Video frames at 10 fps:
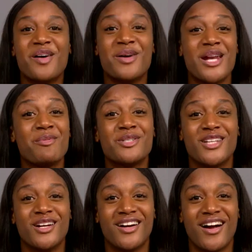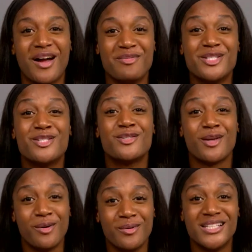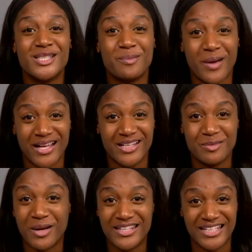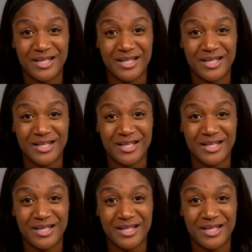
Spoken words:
When I was younger, I was so inspired by the